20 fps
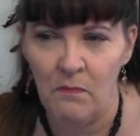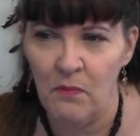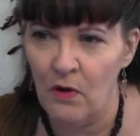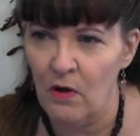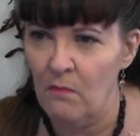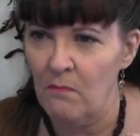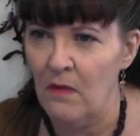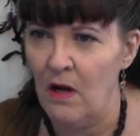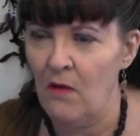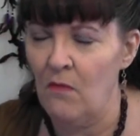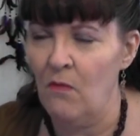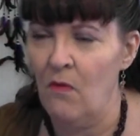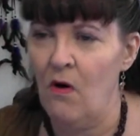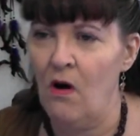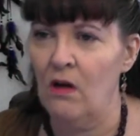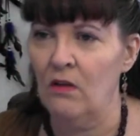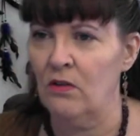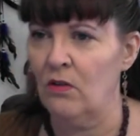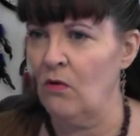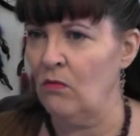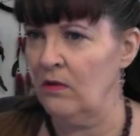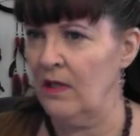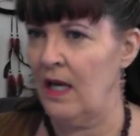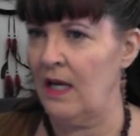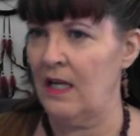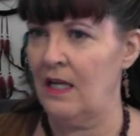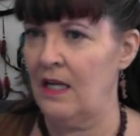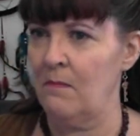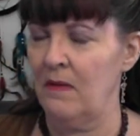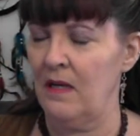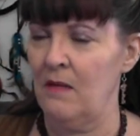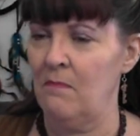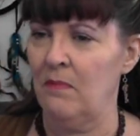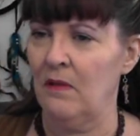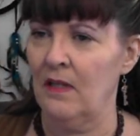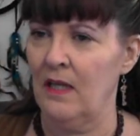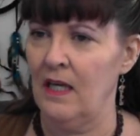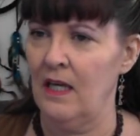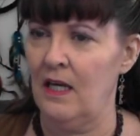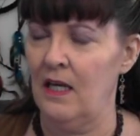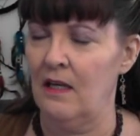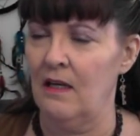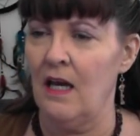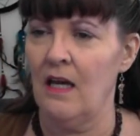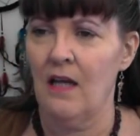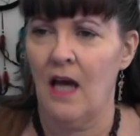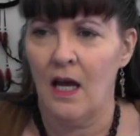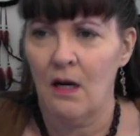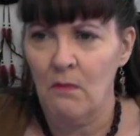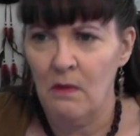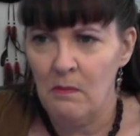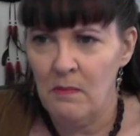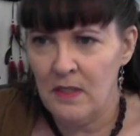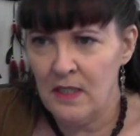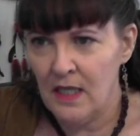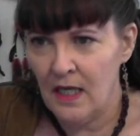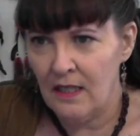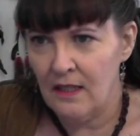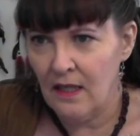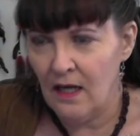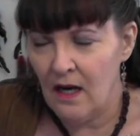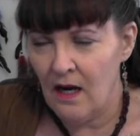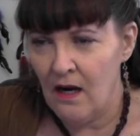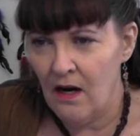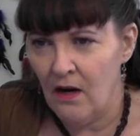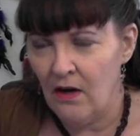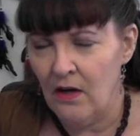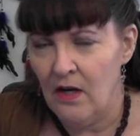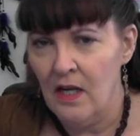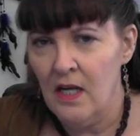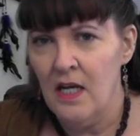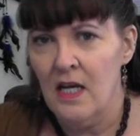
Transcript: put up my wall, don't let any people in. How do we protect the heart?